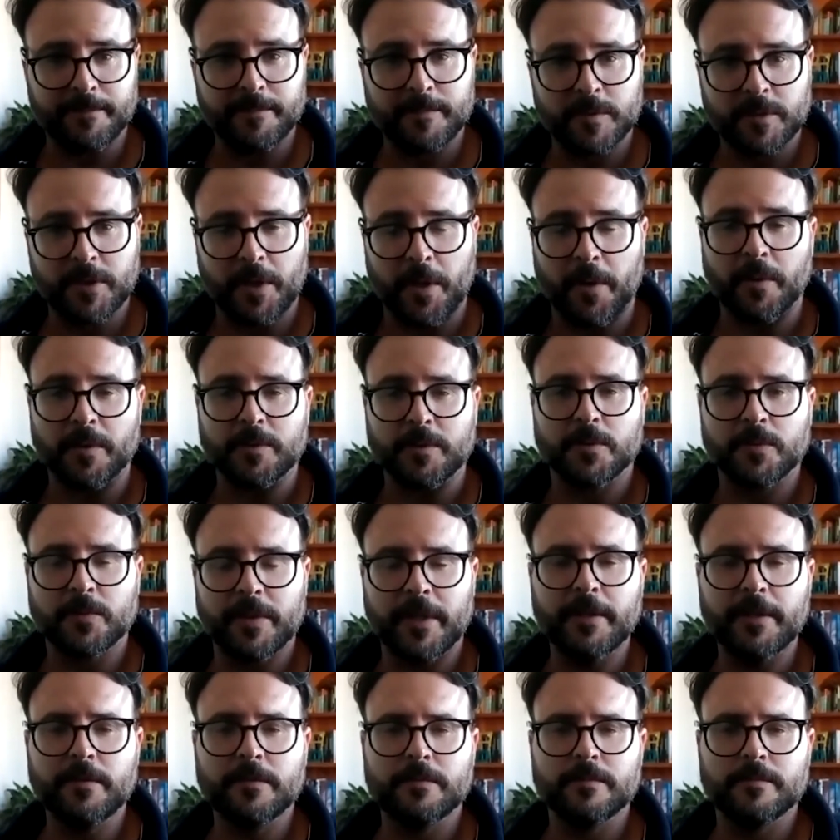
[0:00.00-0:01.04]
So until
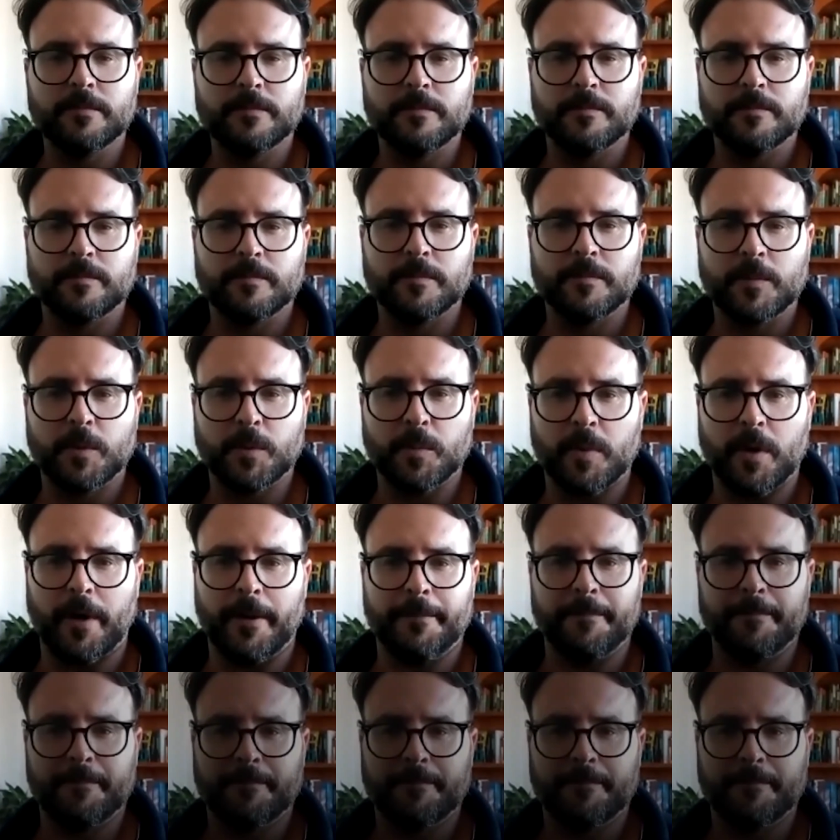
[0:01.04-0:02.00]
then, goodbye.